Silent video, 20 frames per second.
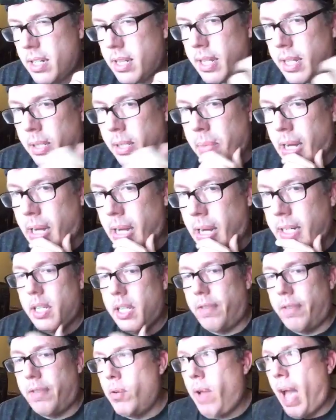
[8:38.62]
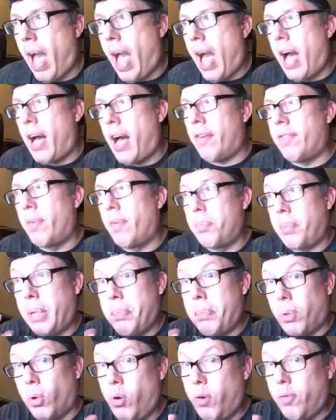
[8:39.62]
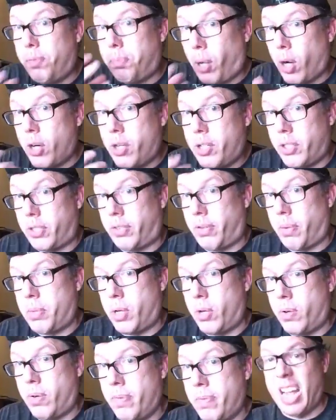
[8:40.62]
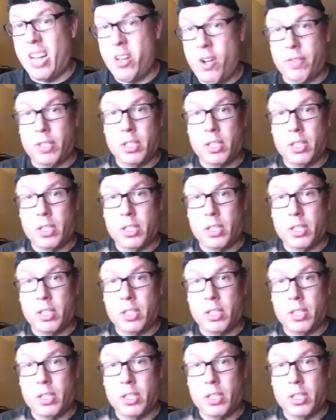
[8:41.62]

Think about it. If you have people who've purchased from you and you have